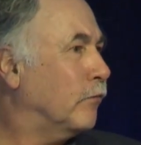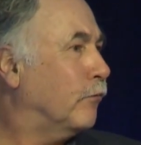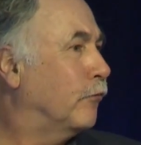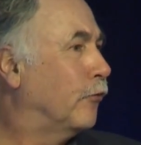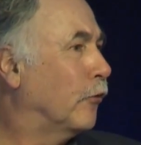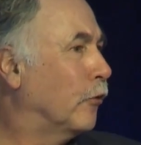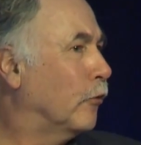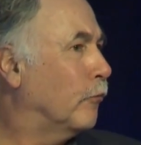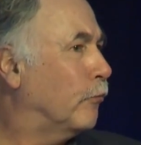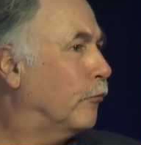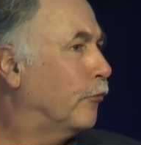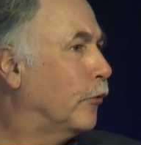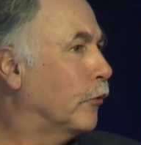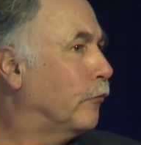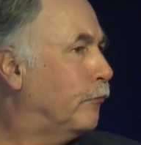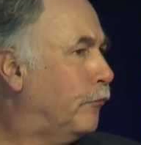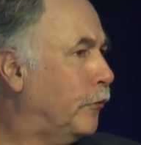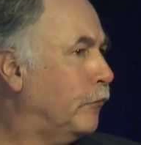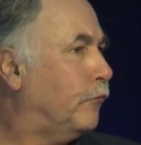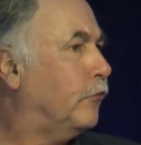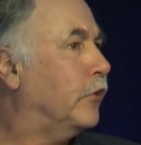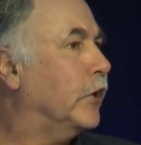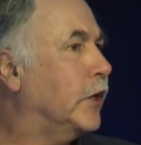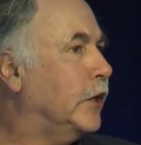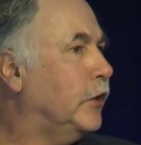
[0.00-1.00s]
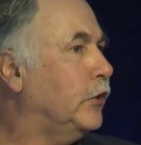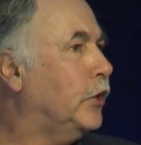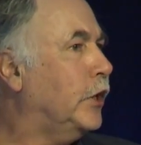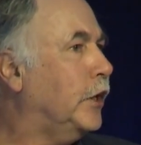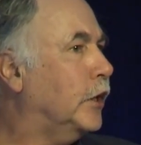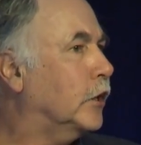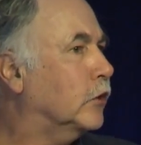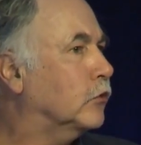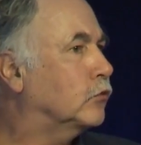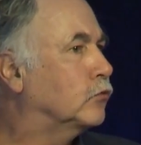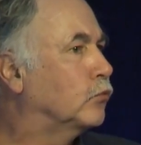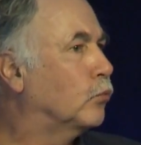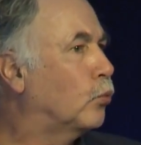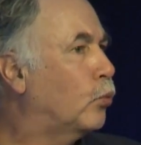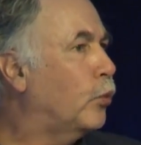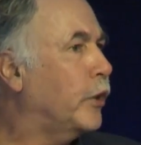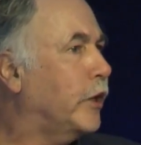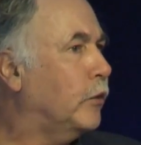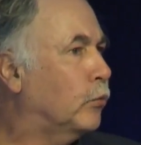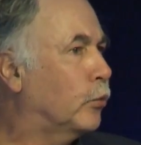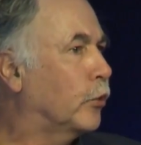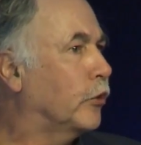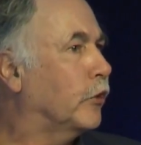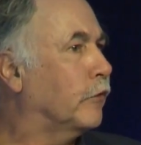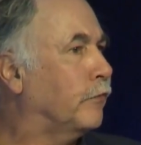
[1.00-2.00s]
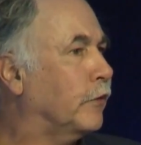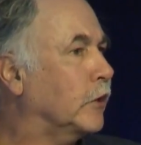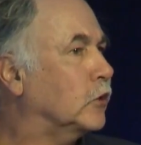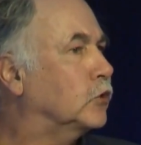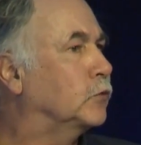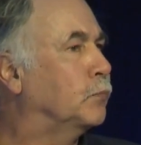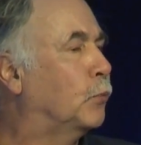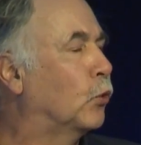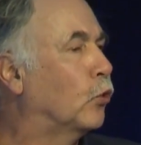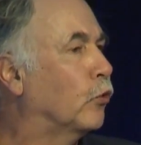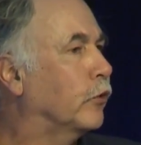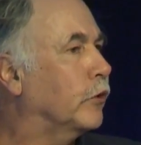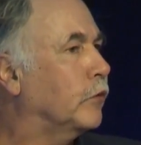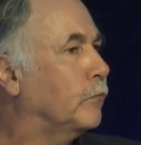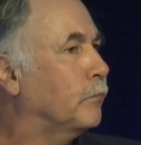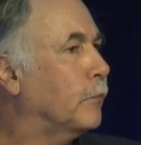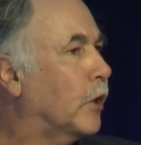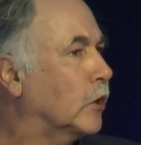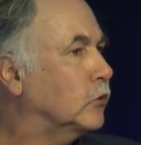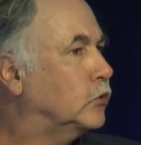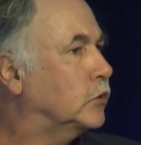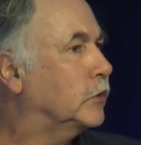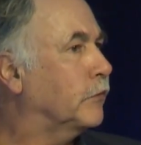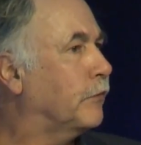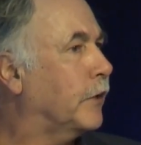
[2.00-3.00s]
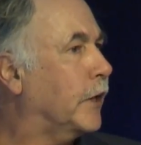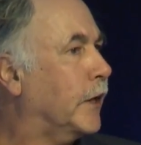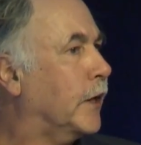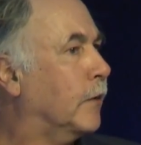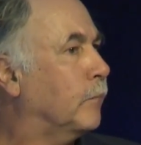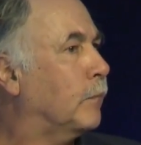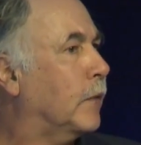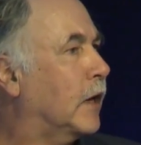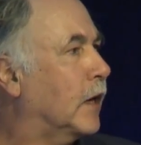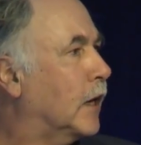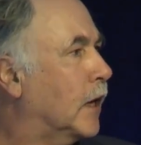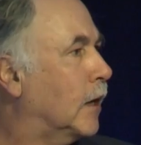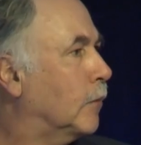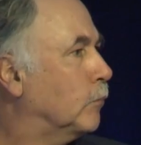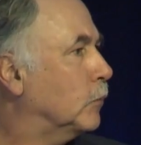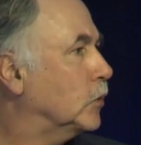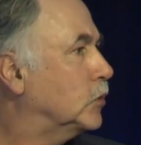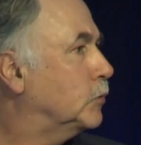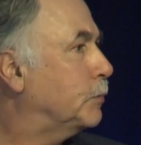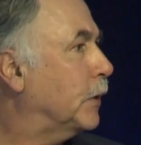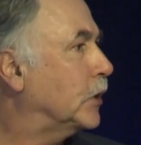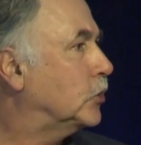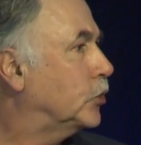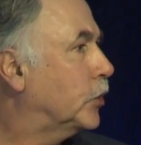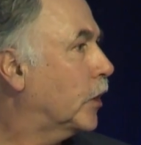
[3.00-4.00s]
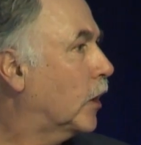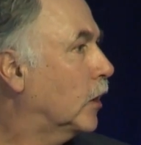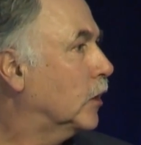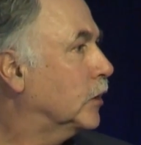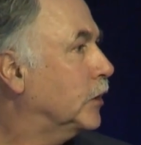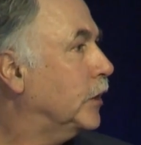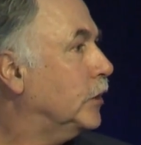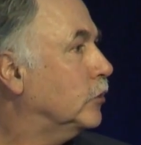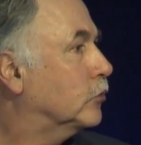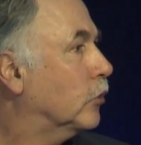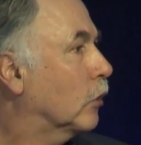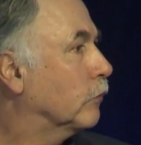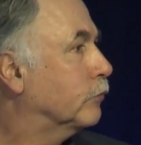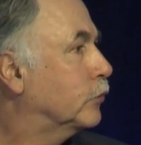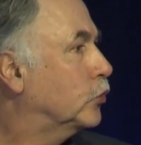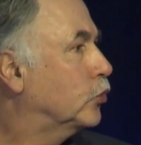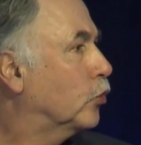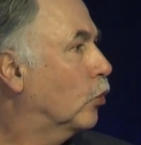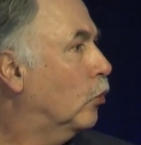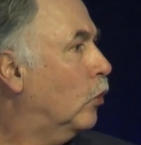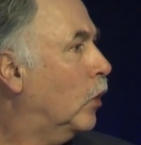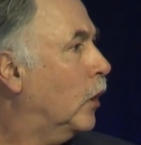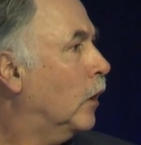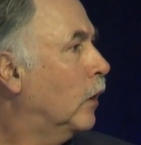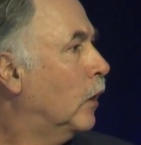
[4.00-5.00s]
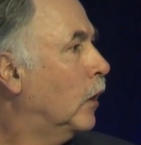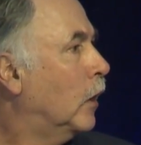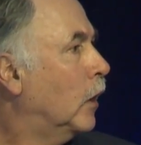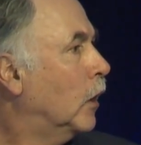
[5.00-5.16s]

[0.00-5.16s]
for 15 years, we would have exported most of our specialities offshore.